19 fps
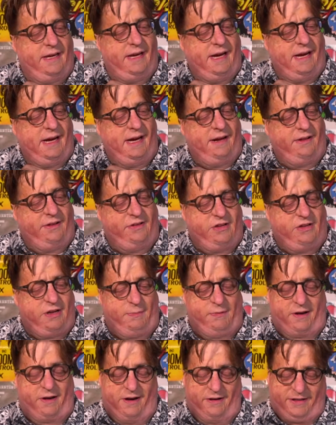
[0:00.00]
yeah,
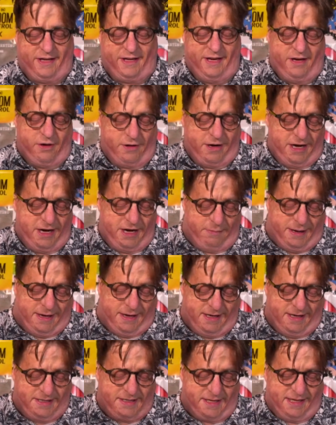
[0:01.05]
Chip Zdarsky, Jorge
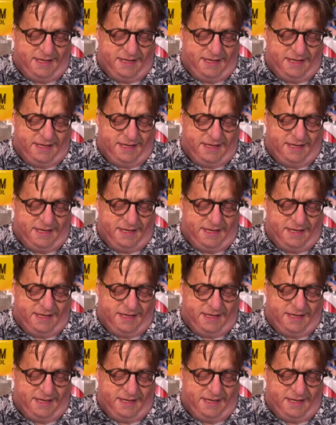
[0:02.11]
Jimenez.